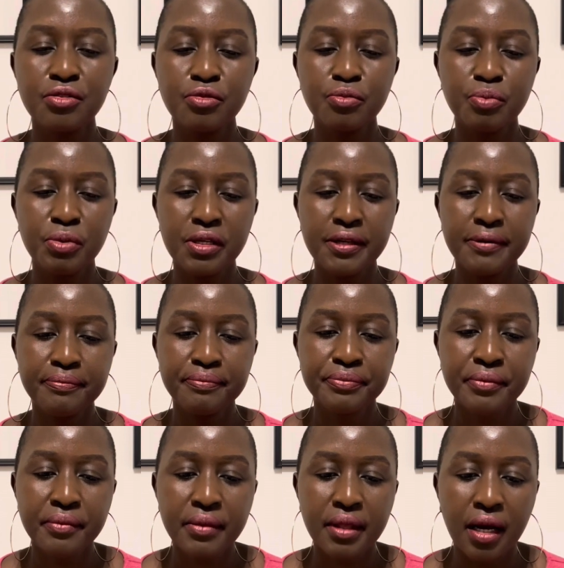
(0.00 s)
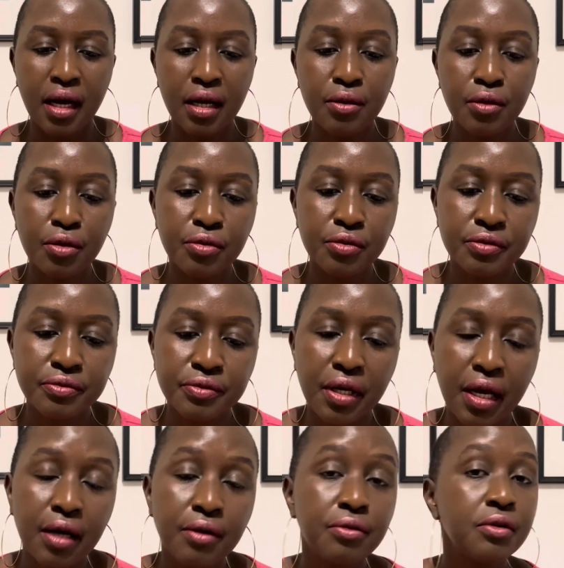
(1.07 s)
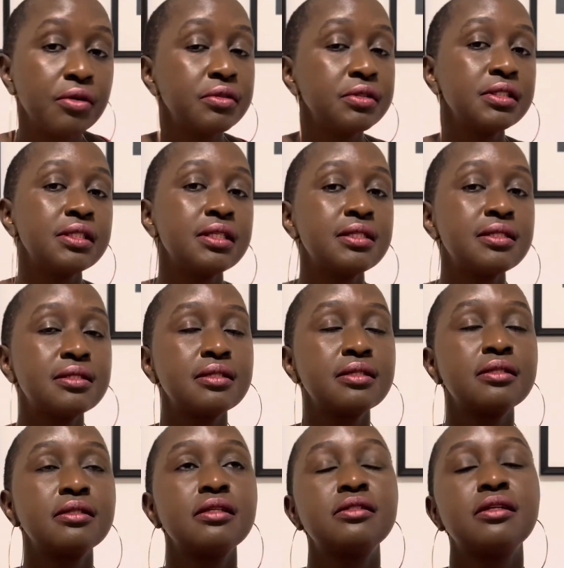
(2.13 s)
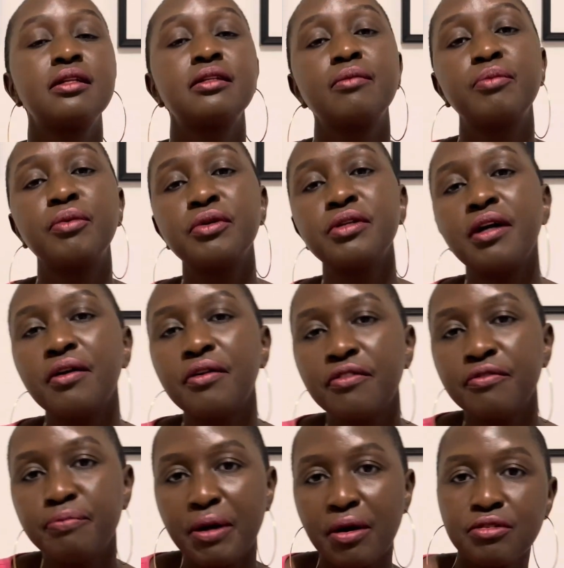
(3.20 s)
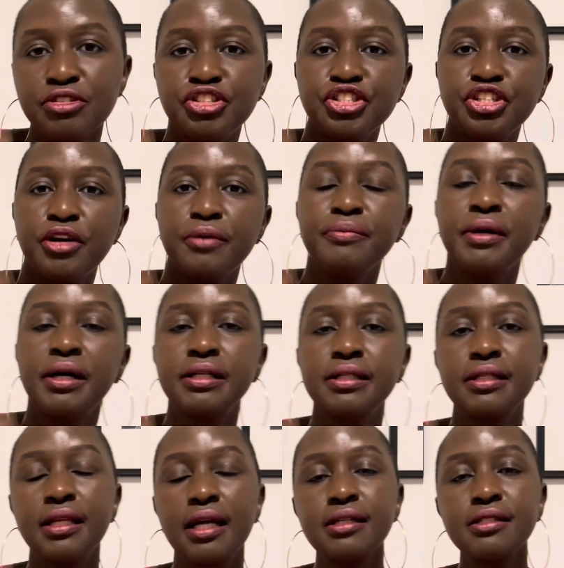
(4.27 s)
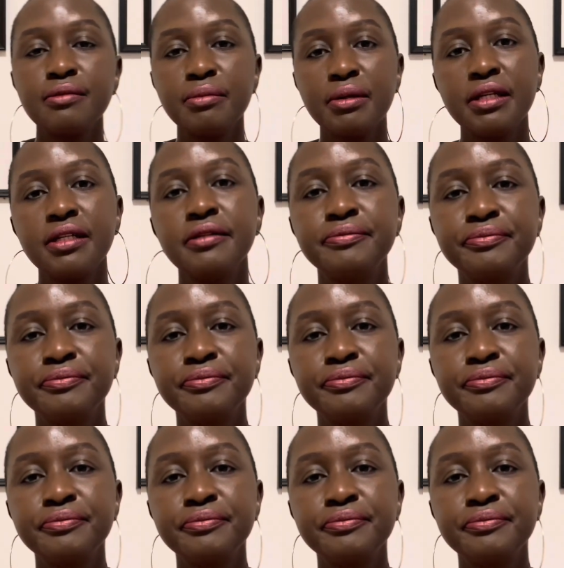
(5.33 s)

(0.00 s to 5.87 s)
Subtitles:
to be Arlon. Arlon is at the border of Belgium and Luxembourg,